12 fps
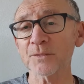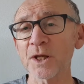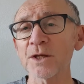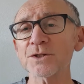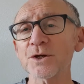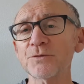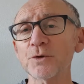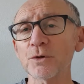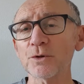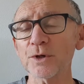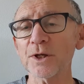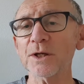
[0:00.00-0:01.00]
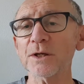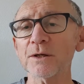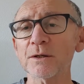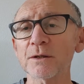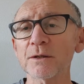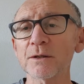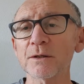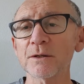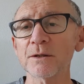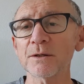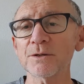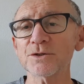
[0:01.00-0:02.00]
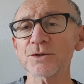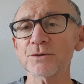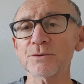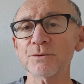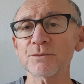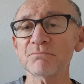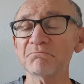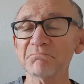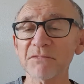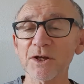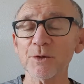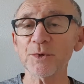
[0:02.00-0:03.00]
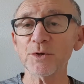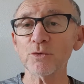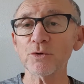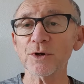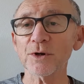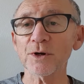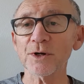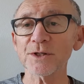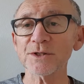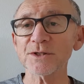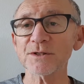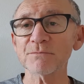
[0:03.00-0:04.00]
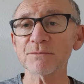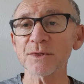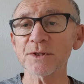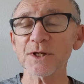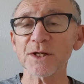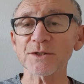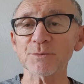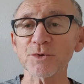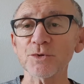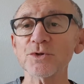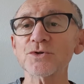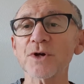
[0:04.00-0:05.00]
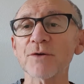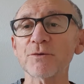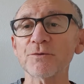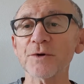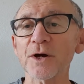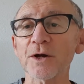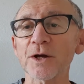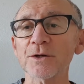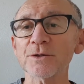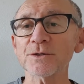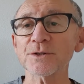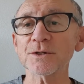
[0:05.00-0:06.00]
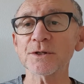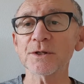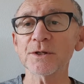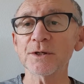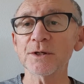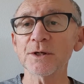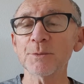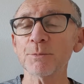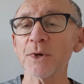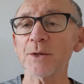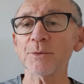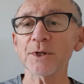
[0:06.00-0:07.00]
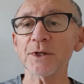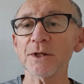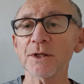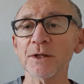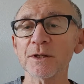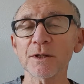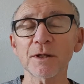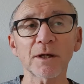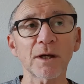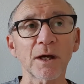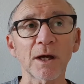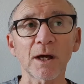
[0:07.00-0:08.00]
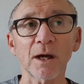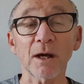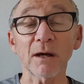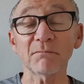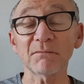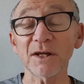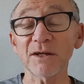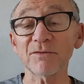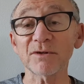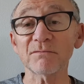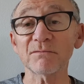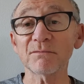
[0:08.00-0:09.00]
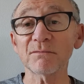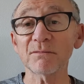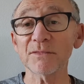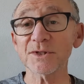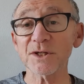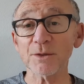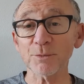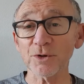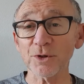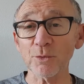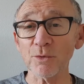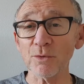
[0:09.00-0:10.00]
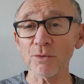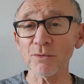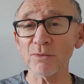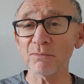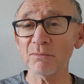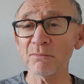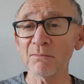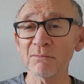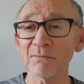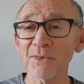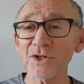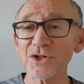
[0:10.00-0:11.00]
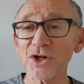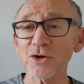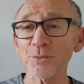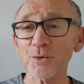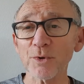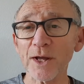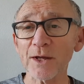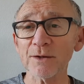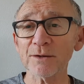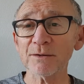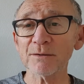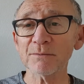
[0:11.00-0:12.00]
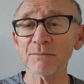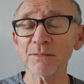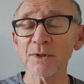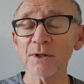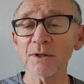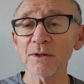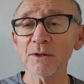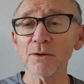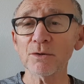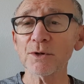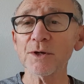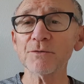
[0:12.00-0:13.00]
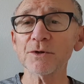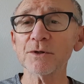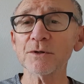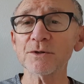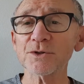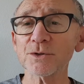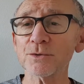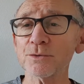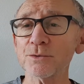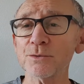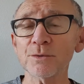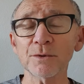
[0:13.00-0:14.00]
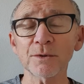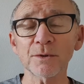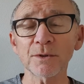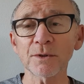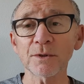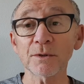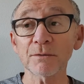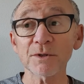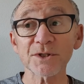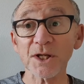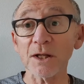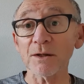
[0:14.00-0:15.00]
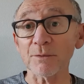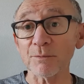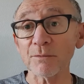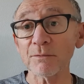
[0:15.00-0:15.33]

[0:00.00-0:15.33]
So if you're looking to get a bit organised, take some good travel photos, maybe even stick them on your wall, share them around, or even to sell them,